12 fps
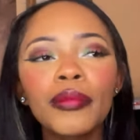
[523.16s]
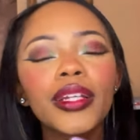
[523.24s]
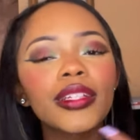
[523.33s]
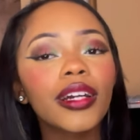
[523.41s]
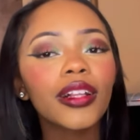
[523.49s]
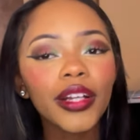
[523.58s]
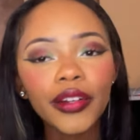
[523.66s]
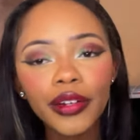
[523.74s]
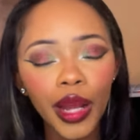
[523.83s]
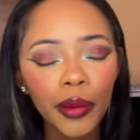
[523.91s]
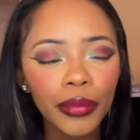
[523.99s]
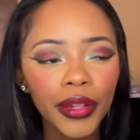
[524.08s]
but he's a
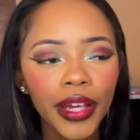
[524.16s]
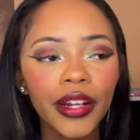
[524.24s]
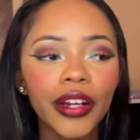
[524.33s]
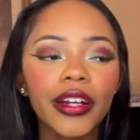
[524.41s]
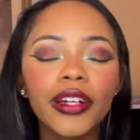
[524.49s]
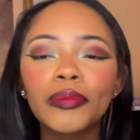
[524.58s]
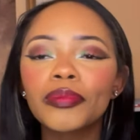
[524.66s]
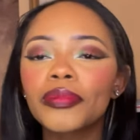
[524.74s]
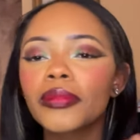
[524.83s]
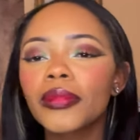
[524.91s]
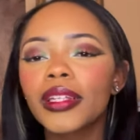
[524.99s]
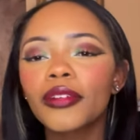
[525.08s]
clarinet player.
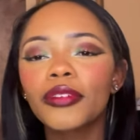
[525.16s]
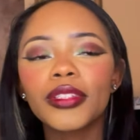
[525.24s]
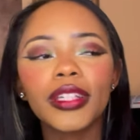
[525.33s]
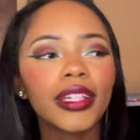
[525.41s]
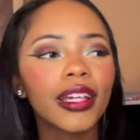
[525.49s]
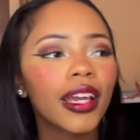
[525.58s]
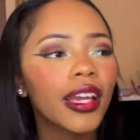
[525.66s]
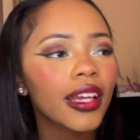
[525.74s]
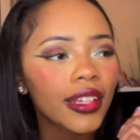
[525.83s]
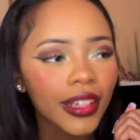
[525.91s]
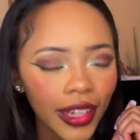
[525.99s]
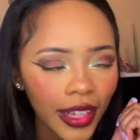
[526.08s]
He feels like he
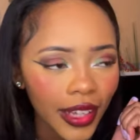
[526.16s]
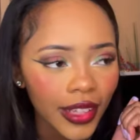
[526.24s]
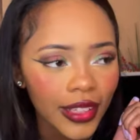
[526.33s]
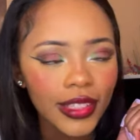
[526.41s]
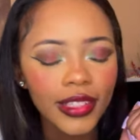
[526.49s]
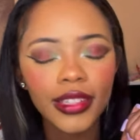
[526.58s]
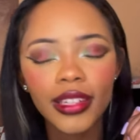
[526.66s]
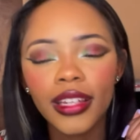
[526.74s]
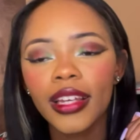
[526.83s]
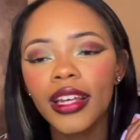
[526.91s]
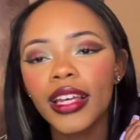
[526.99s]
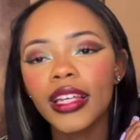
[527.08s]
can't dance.
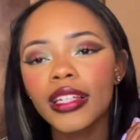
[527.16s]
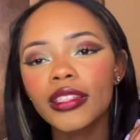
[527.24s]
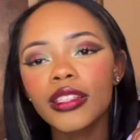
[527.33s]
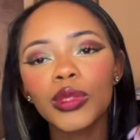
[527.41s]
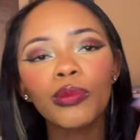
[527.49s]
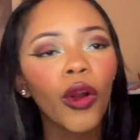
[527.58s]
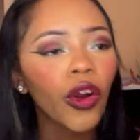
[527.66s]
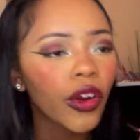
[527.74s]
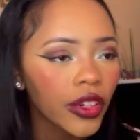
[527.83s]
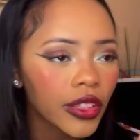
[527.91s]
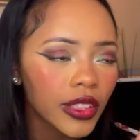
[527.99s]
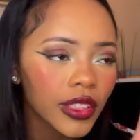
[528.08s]
He's
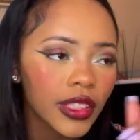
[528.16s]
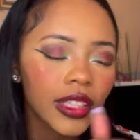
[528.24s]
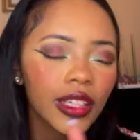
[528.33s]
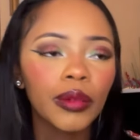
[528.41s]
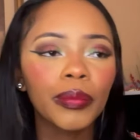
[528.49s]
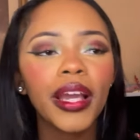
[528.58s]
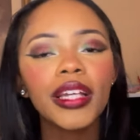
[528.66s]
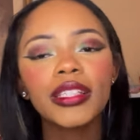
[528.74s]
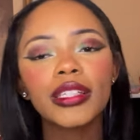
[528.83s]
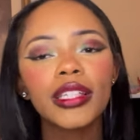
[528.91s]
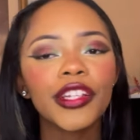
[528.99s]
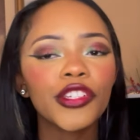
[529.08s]
smart. He pays
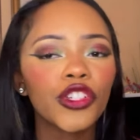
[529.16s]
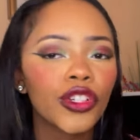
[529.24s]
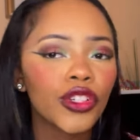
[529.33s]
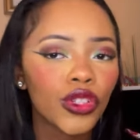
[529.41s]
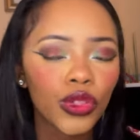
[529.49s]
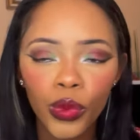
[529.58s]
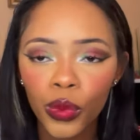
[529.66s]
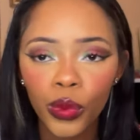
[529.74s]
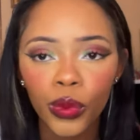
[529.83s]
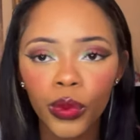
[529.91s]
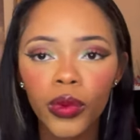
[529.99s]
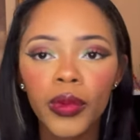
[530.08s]
attention in
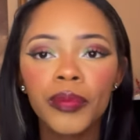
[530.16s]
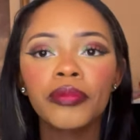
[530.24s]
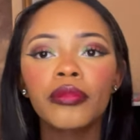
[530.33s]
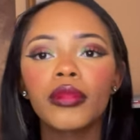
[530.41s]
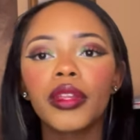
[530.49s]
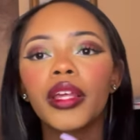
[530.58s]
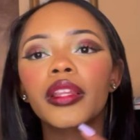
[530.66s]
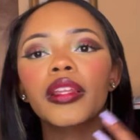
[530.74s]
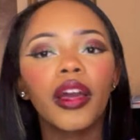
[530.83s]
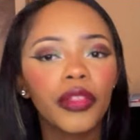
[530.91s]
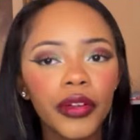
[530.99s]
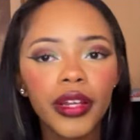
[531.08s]
school, and the
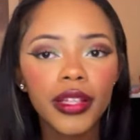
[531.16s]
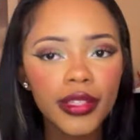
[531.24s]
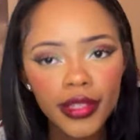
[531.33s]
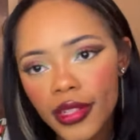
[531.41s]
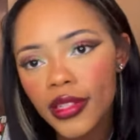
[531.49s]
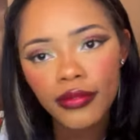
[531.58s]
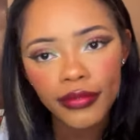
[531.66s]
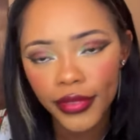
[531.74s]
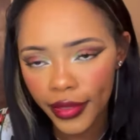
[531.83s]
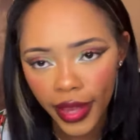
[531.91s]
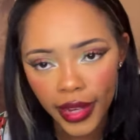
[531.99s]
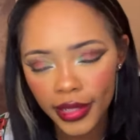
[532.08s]
other kids tease him for
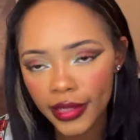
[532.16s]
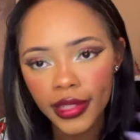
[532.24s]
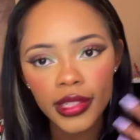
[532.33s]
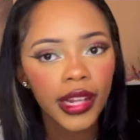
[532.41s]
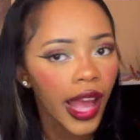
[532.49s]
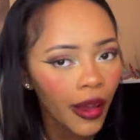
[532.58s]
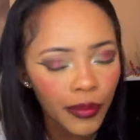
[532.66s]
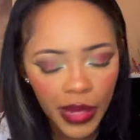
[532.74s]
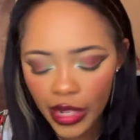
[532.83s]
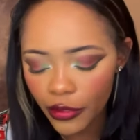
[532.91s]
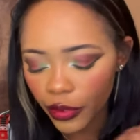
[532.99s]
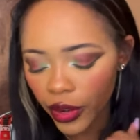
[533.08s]
that. He doesn't have
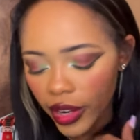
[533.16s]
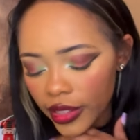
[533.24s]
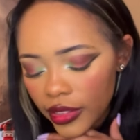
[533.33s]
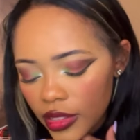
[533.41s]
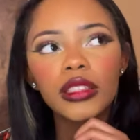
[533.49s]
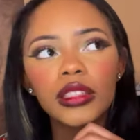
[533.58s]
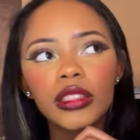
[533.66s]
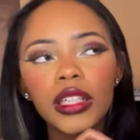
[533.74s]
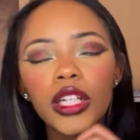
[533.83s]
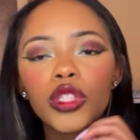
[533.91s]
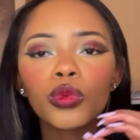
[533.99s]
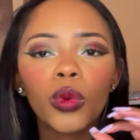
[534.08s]
many friends.
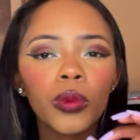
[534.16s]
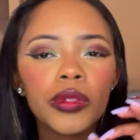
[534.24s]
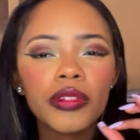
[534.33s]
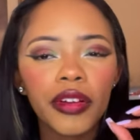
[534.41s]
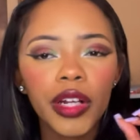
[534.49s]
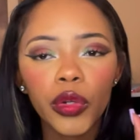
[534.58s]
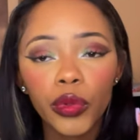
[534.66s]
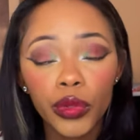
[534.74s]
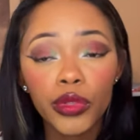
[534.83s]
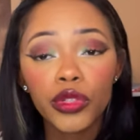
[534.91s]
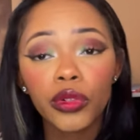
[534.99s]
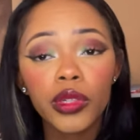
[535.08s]
His role was very
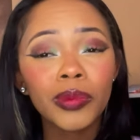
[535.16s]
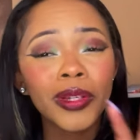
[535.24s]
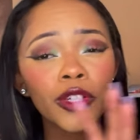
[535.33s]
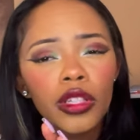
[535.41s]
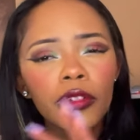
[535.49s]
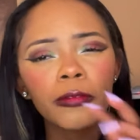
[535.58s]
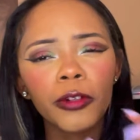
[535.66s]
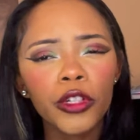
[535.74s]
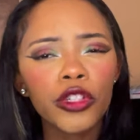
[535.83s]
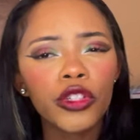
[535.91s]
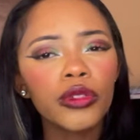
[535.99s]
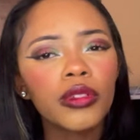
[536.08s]
crucial, especially the
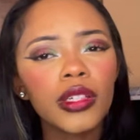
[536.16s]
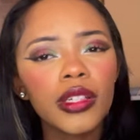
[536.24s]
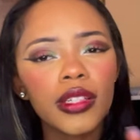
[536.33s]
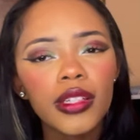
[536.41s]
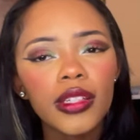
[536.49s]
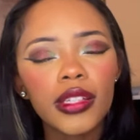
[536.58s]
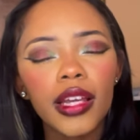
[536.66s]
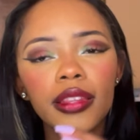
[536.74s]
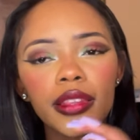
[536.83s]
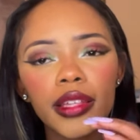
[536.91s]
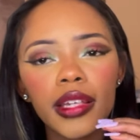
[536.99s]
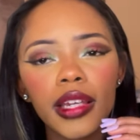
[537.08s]
first 2 seasons, I
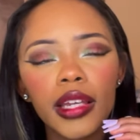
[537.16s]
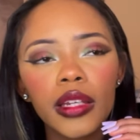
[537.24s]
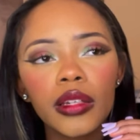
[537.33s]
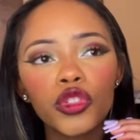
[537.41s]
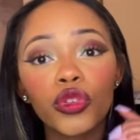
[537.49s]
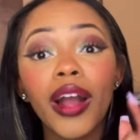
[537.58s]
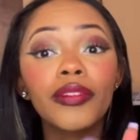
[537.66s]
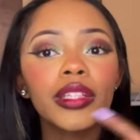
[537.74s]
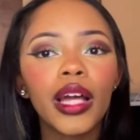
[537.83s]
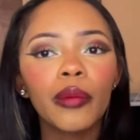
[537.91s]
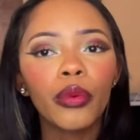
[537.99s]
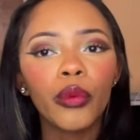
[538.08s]
think, in driving
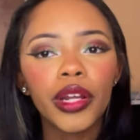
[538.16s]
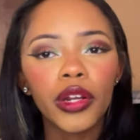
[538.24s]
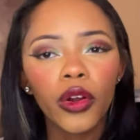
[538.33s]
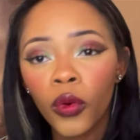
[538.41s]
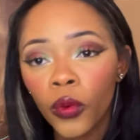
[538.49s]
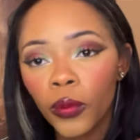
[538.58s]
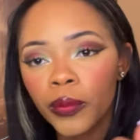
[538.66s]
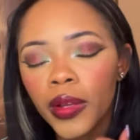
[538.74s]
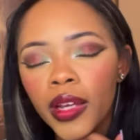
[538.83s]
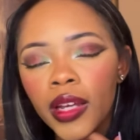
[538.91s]
that point home,